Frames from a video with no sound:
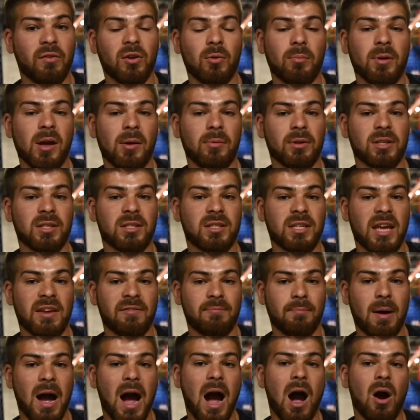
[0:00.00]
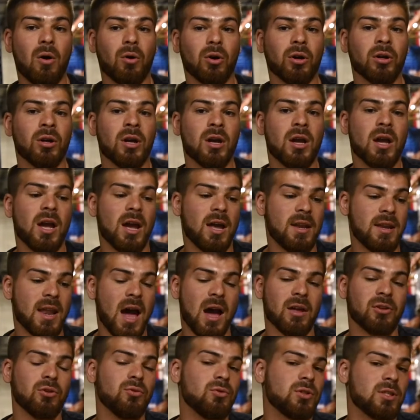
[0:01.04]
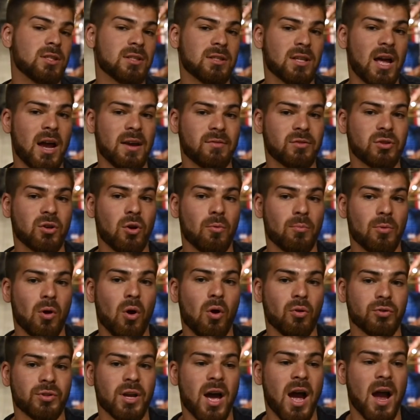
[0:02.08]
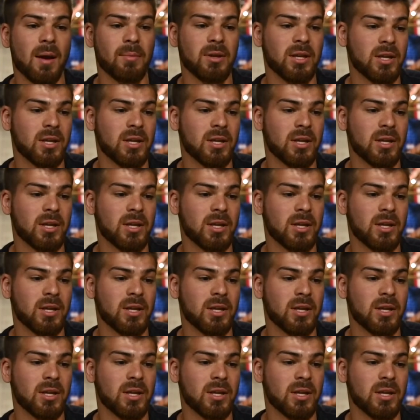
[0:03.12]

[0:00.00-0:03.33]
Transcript: he'll be able to save power and not use his live scope the whole time.